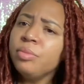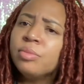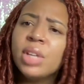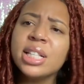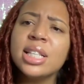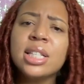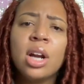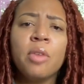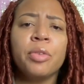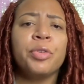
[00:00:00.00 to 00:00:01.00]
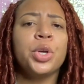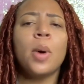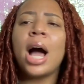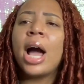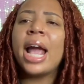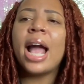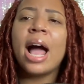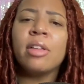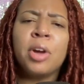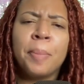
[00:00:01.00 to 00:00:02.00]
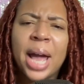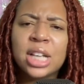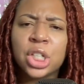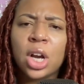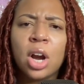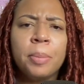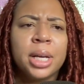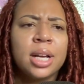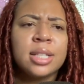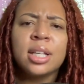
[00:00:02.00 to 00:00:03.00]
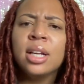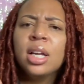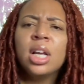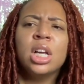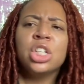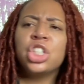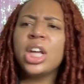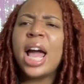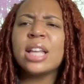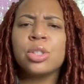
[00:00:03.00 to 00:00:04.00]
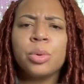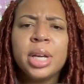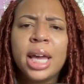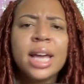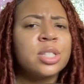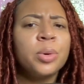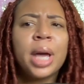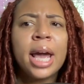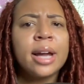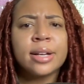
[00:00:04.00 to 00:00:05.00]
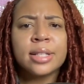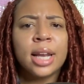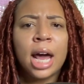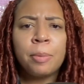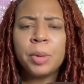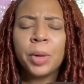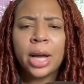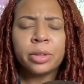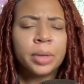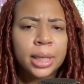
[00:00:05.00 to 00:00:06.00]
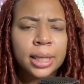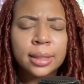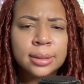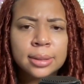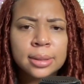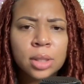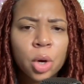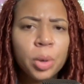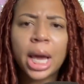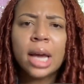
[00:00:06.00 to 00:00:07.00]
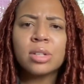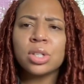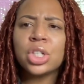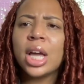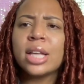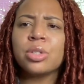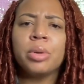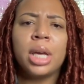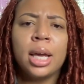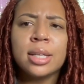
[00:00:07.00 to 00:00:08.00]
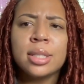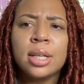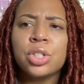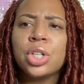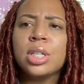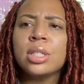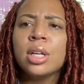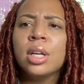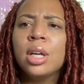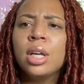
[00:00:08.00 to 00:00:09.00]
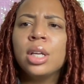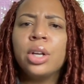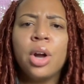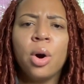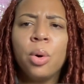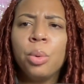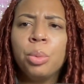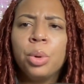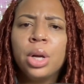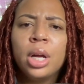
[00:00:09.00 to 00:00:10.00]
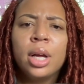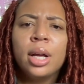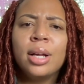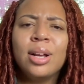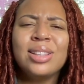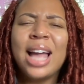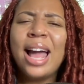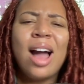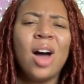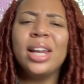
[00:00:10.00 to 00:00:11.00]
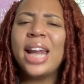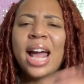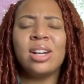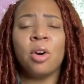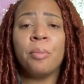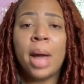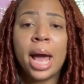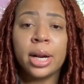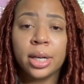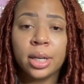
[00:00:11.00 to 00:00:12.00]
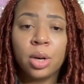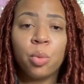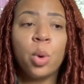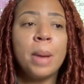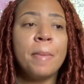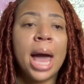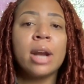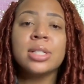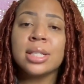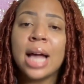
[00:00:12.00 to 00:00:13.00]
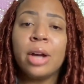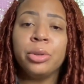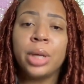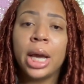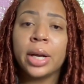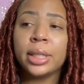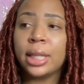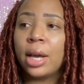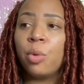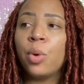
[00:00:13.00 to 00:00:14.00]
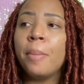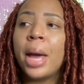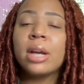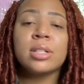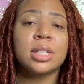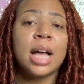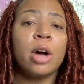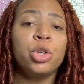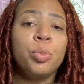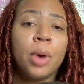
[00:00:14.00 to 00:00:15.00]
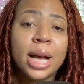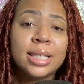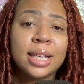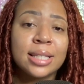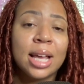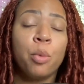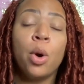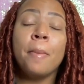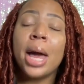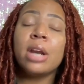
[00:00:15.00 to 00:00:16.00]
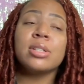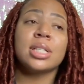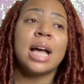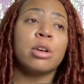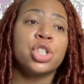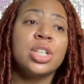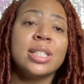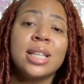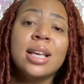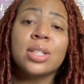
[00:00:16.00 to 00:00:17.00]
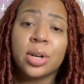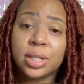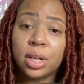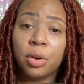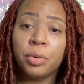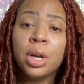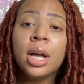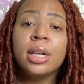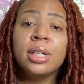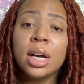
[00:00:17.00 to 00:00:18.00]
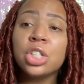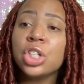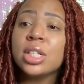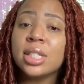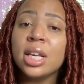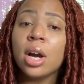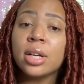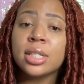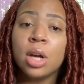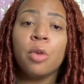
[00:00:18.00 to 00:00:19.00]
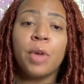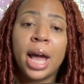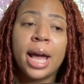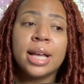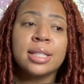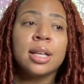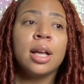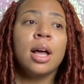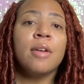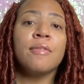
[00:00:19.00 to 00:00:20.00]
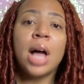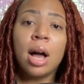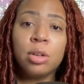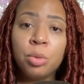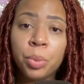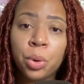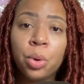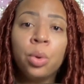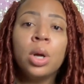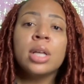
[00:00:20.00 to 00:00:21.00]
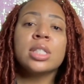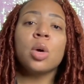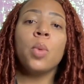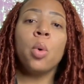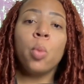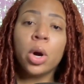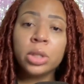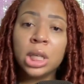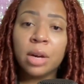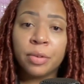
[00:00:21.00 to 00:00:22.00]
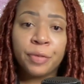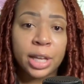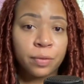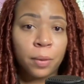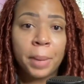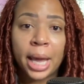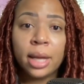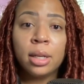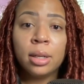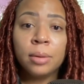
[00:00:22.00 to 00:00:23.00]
This isn't over for you. I hate how they're bashing her because she has 3 kids. Who cares? A lot of people got 3 kids. Who cares if she has 3 kids? And she's, that all of that don't matter. What matters is how you carry that. What matters is how you process that. What matters is how she sees herself. Does she see herself as valuable, someone worthy of a faithful man,